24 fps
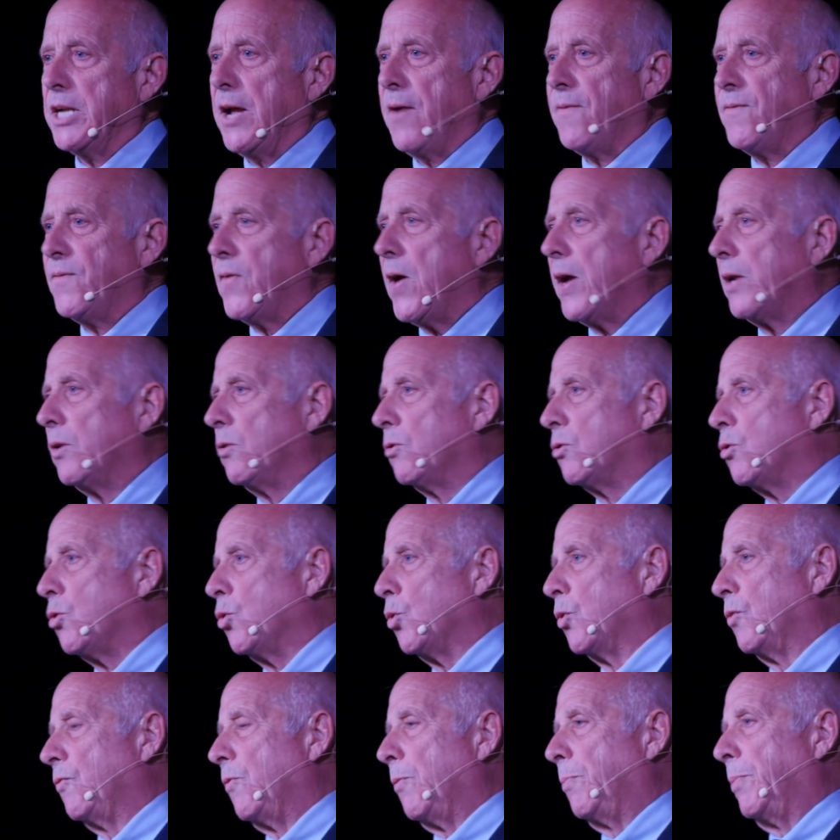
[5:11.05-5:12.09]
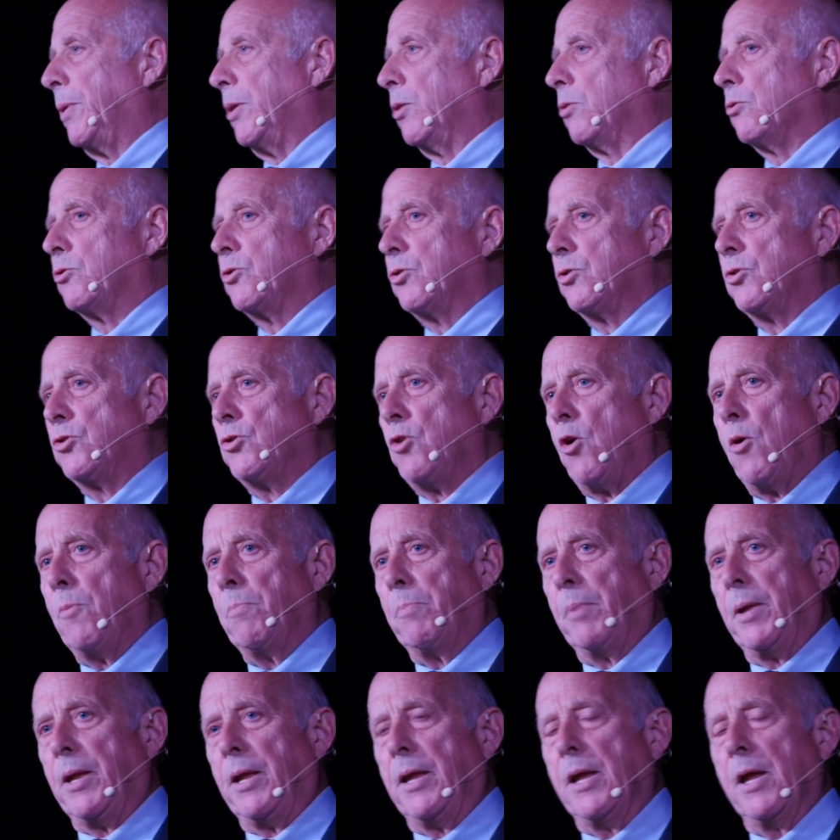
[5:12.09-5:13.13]
Our final court of appeal should
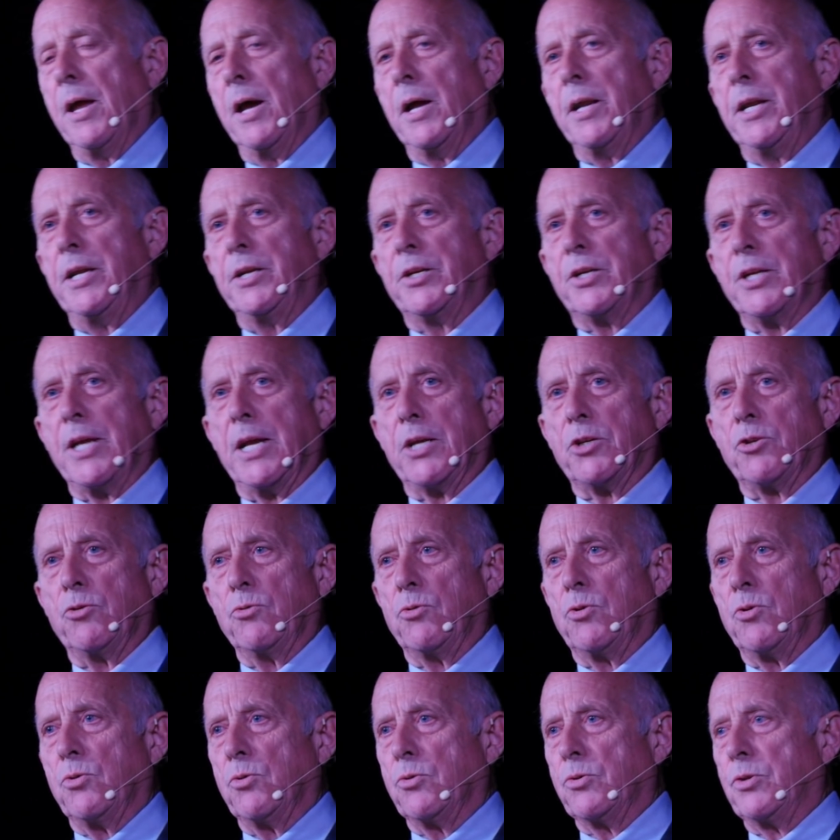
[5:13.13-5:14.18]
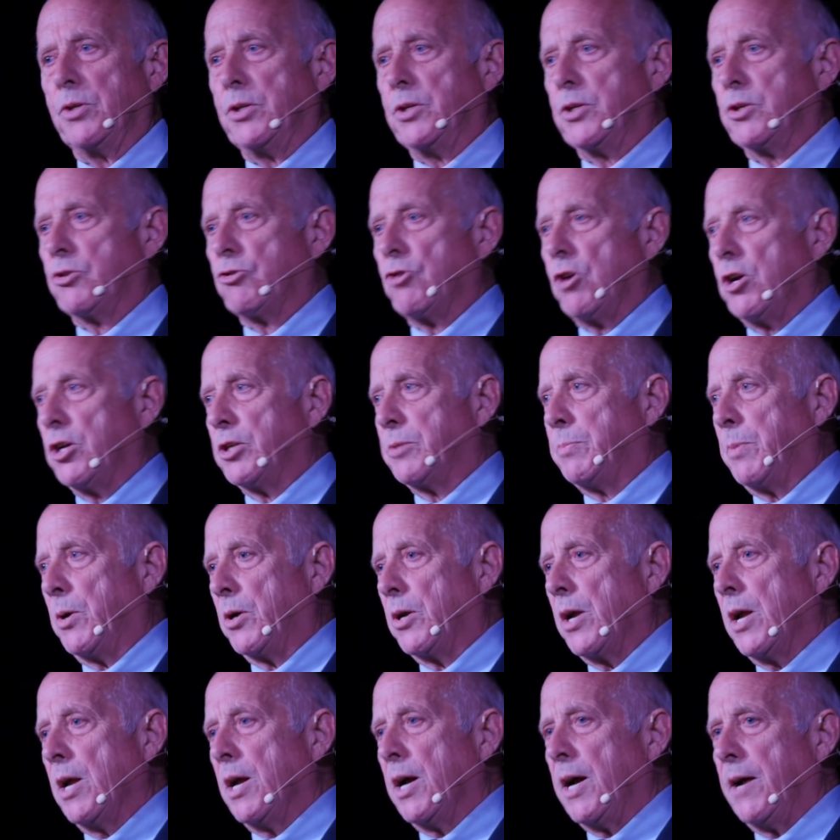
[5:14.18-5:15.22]
not be an international court in Strasbourg.